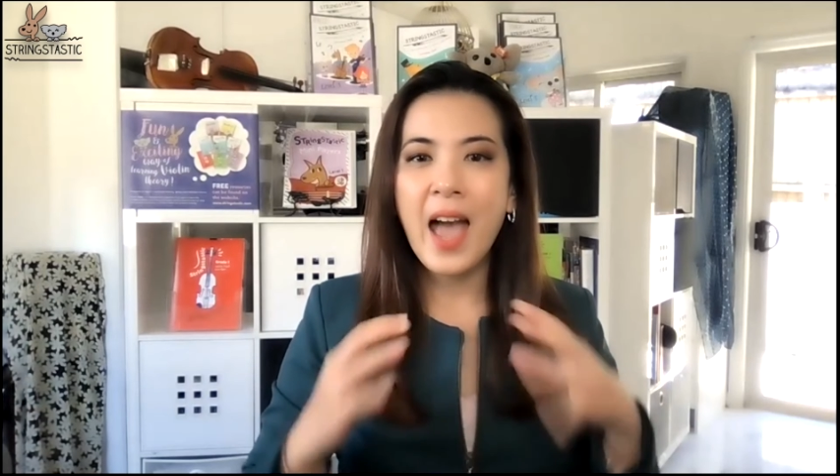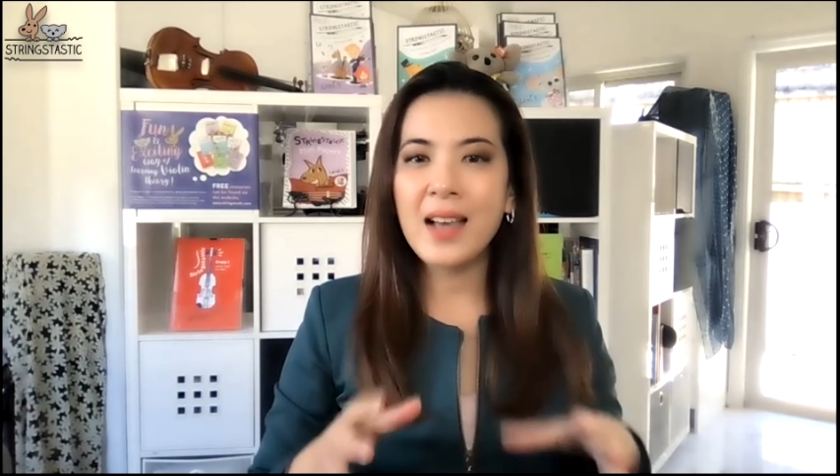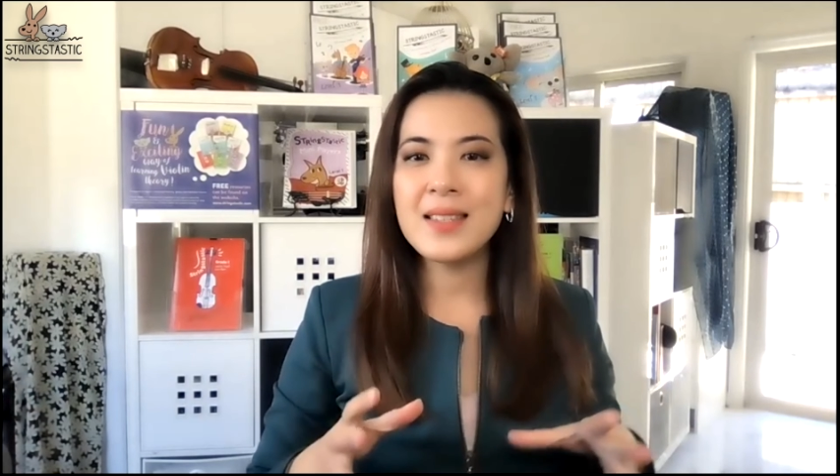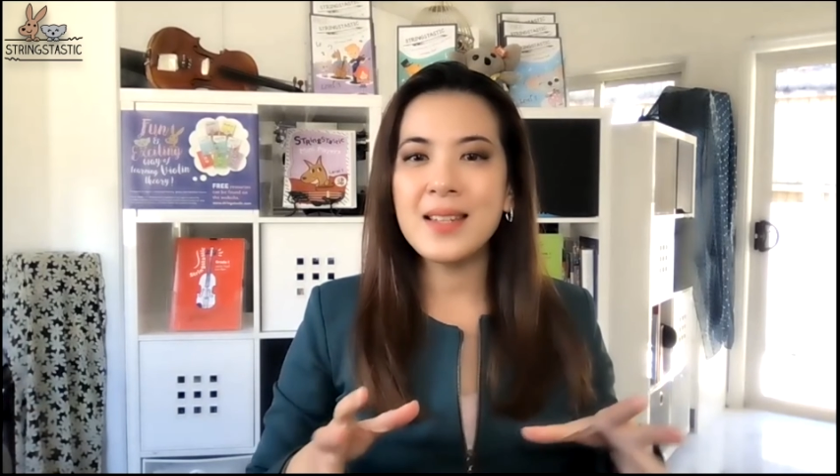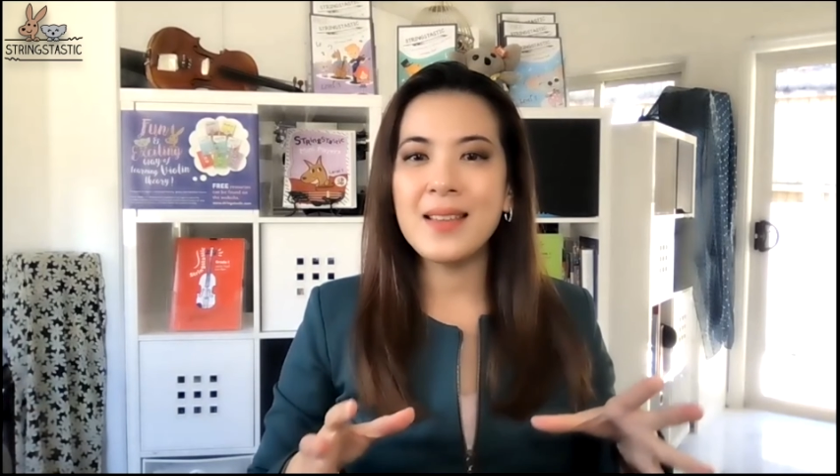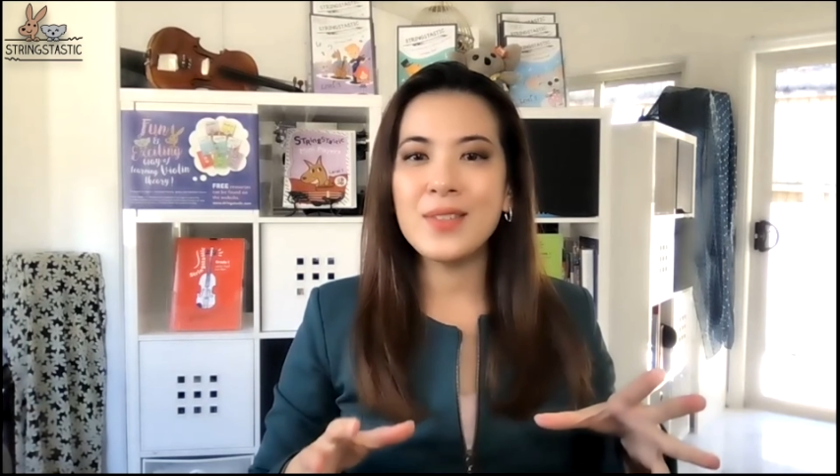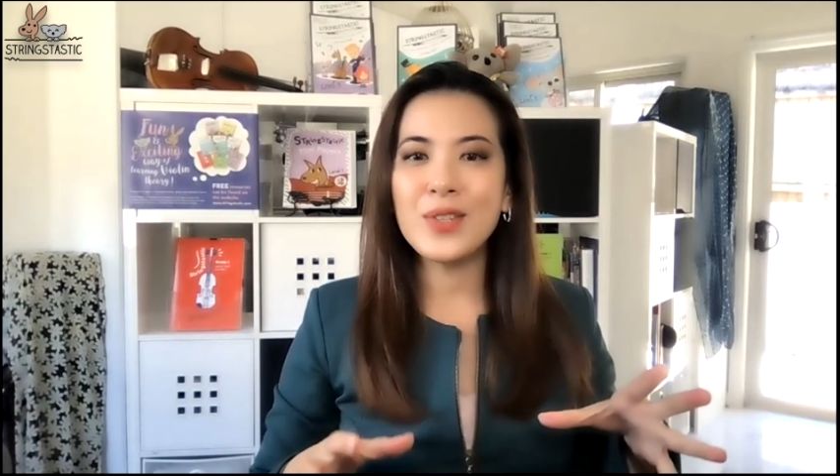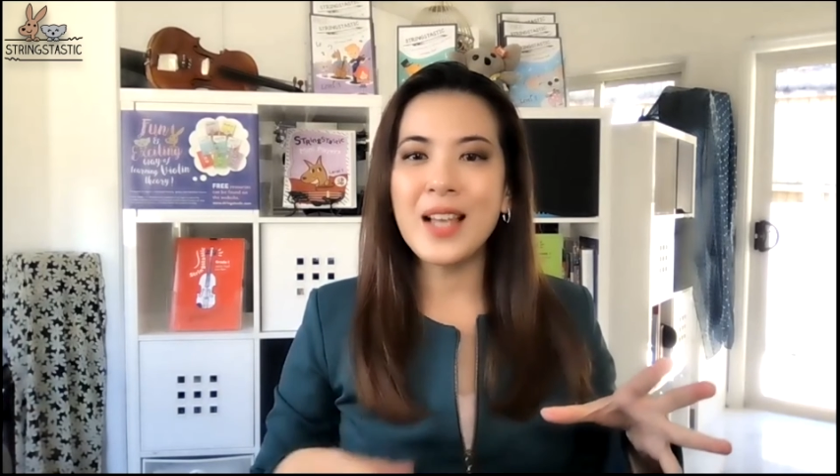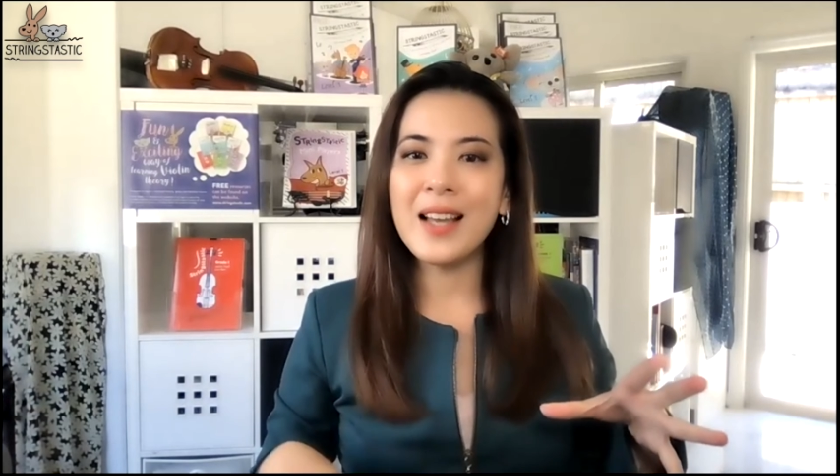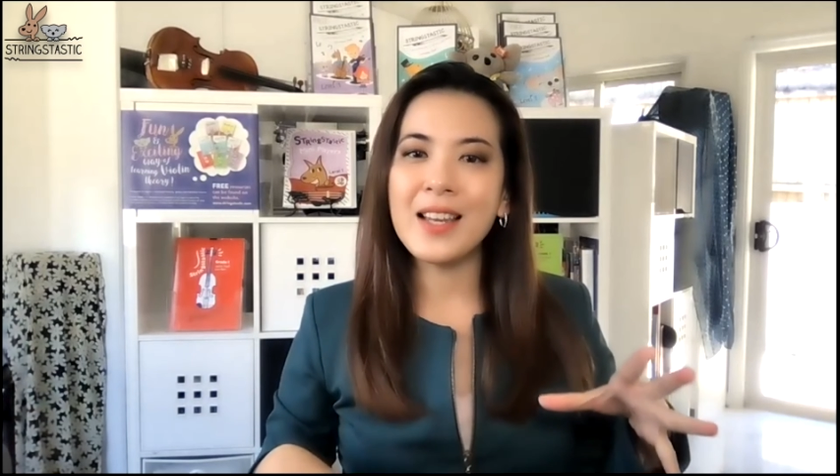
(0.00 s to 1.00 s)

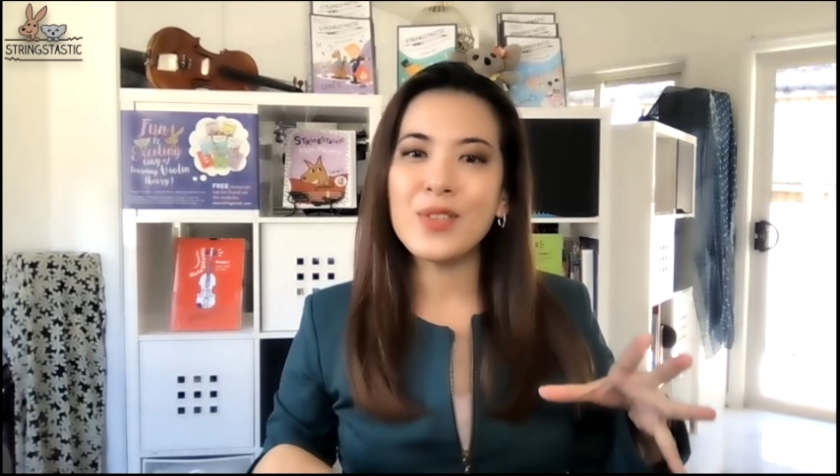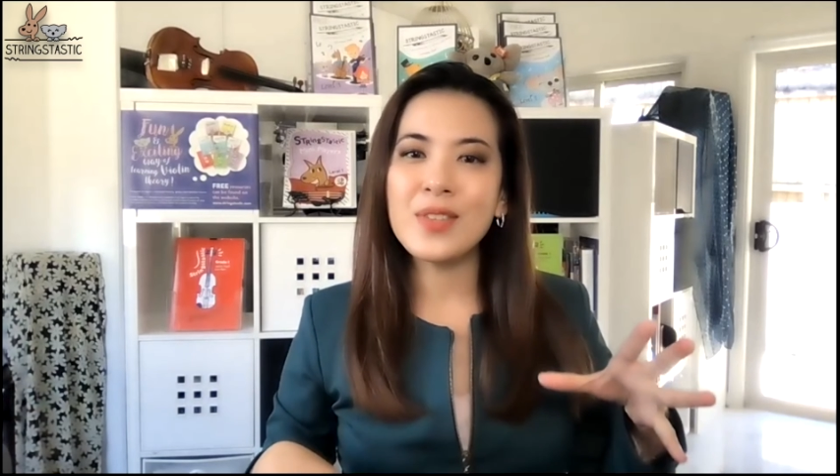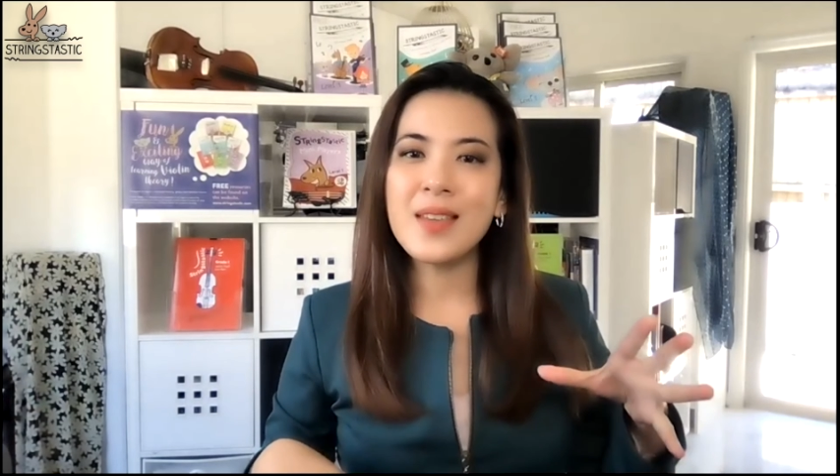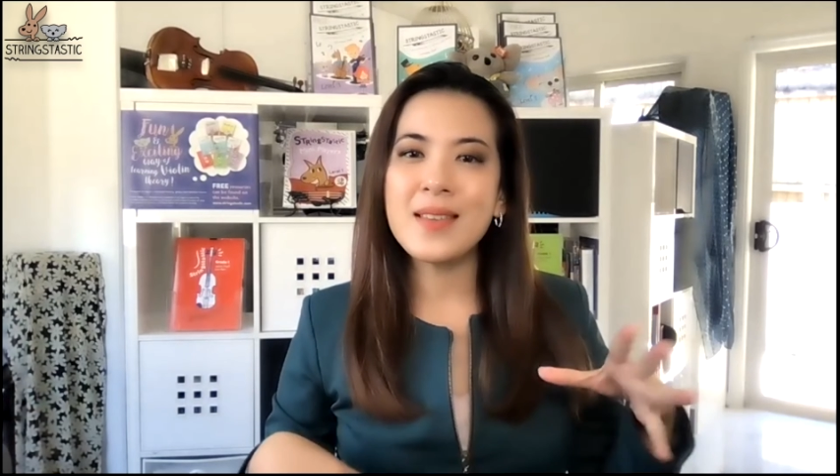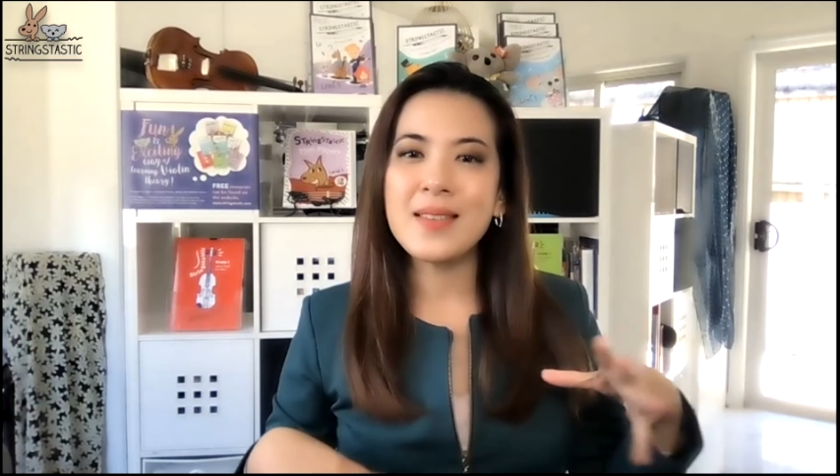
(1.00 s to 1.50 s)
Accidentals, I like to say,